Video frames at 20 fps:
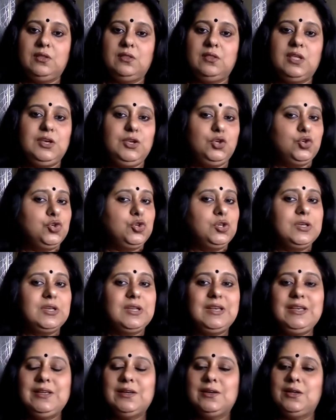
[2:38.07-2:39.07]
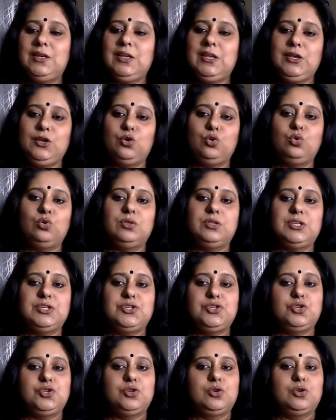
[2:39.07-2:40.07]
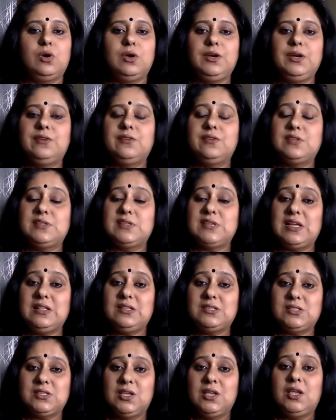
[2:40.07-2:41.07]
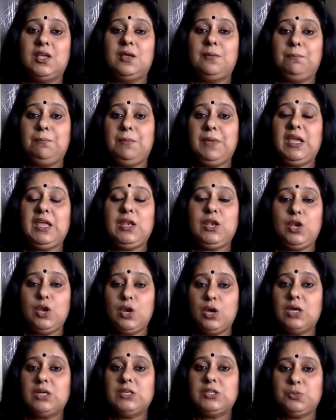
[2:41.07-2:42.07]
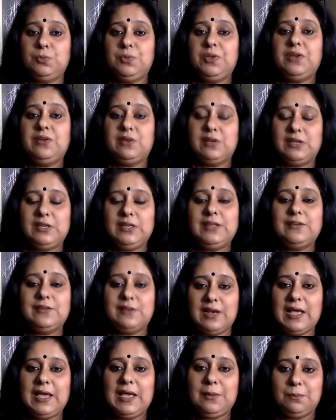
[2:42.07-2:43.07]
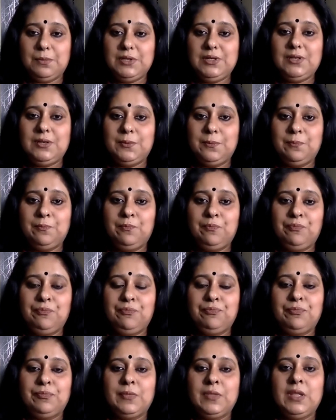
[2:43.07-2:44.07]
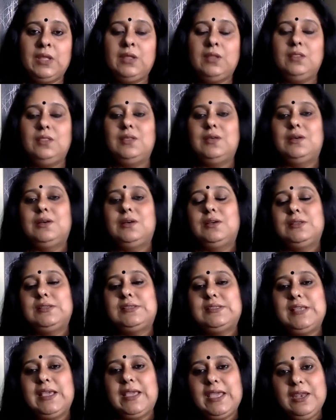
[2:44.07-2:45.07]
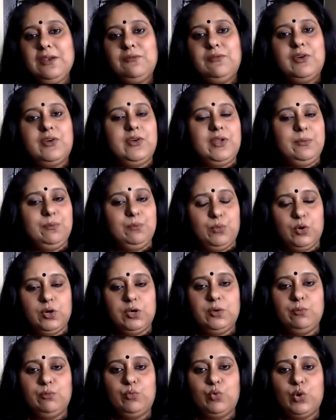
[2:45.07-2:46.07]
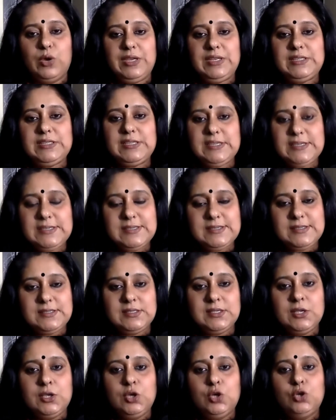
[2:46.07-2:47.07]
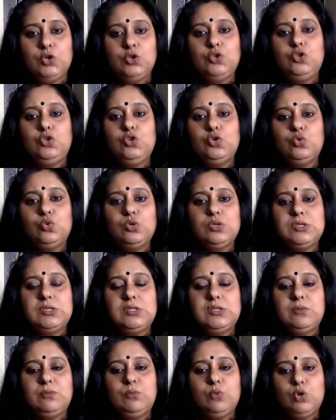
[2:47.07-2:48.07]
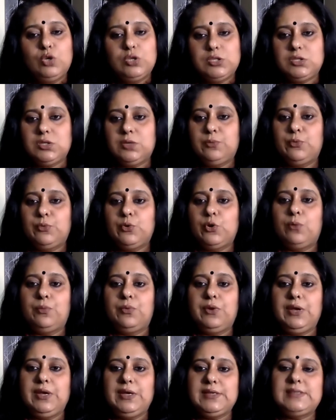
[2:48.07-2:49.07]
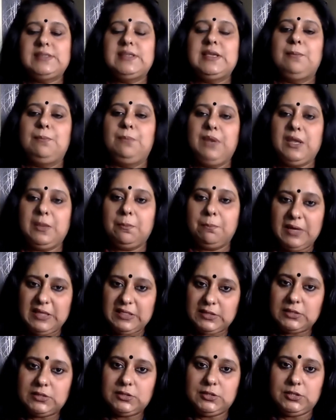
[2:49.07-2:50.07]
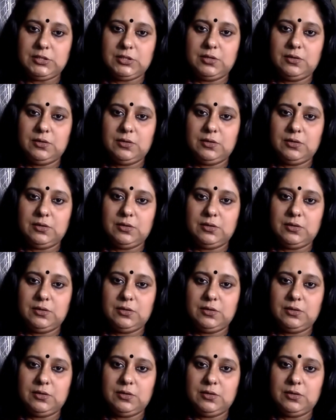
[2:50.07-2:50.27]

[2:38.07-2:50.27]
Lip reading: then you should clearly know that your audit results may not be really reliable. The second very important point is choose the most appropriate sampling method.